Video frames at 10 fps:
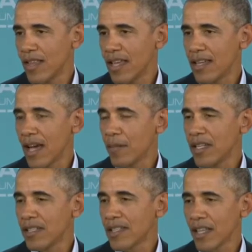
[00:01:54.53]
that
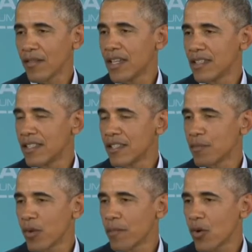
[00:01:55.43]
nominee is elevated to
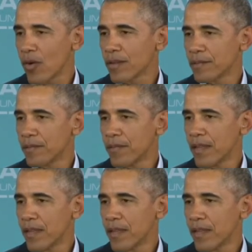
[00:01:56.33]
the Supreme Court.